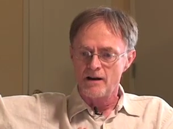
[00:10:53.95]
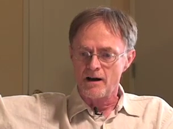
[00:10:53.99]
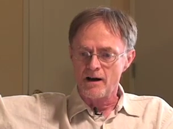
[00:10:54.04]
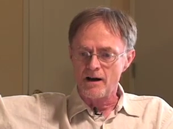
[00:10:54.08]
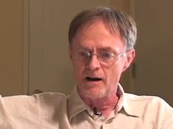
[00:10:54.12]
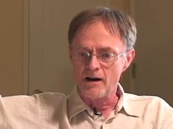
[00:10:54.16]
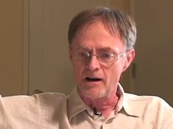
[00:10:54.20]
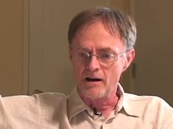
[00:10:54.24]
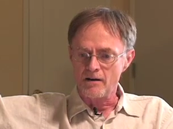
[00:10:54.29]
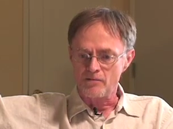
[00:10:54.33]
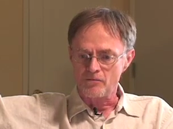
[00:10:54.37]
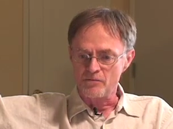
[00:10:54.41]

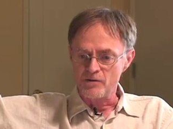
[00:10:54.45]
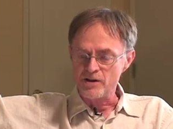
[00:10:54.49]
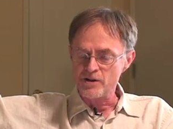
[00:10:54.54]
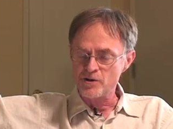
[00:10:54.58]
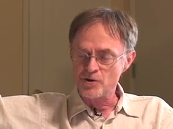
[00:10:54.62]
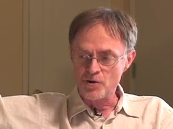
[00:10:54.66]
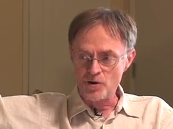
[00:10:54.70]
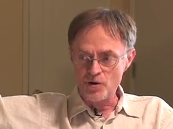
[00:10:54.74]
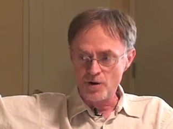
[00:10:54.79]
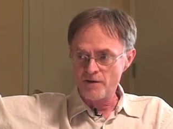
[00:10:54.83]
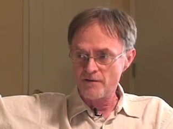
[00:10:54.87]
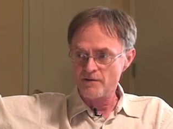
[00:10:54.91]
uh,
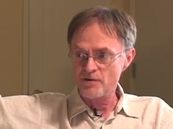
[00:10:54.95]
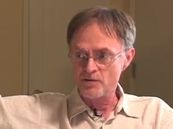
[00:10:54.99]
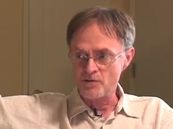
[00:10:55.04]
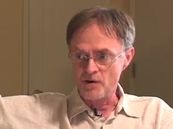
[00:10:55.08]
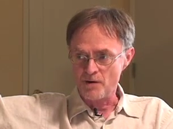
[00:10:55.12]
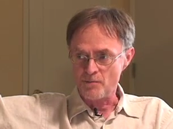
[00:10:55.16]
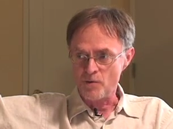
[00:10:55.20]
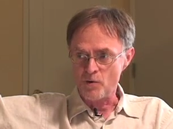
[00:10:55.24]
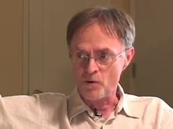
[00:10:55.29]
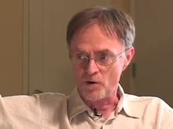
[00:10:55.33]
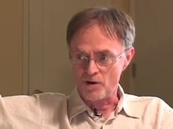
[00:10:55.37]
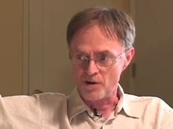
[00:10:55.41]
reserves
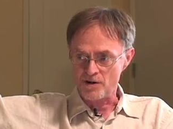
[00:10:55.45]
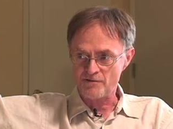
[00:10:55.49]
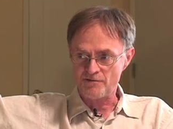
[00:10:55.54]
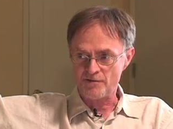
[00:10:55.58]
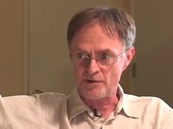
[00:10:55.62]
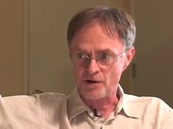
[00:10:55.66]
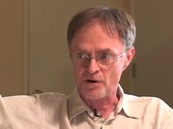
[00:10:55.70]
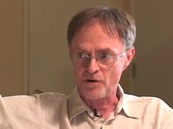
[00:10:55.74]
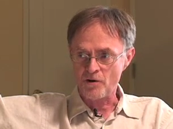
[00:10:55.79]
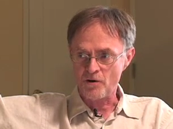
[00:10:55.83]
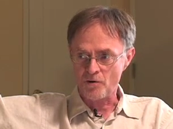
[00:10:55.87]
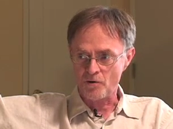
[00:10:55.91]
reports
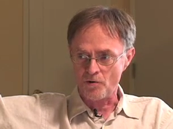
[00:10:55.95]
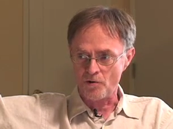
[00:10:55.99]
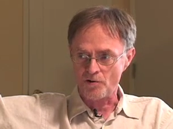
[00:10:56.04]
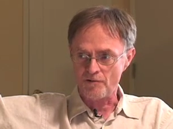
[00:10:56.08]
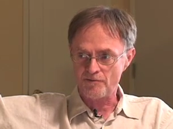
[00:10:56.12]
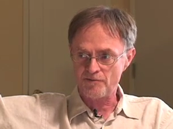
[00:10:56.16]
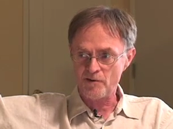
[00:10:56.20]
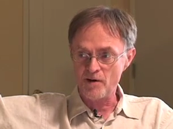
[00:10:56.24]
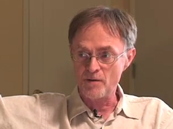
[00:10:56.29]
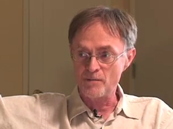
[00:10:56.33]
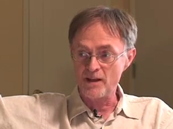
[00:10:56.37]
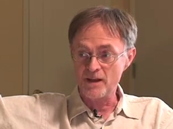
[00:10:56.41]
for coal
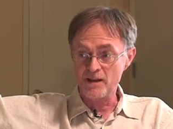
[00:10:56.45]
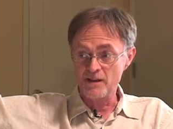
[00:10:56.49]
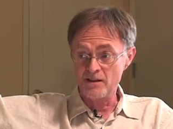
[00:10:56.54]
from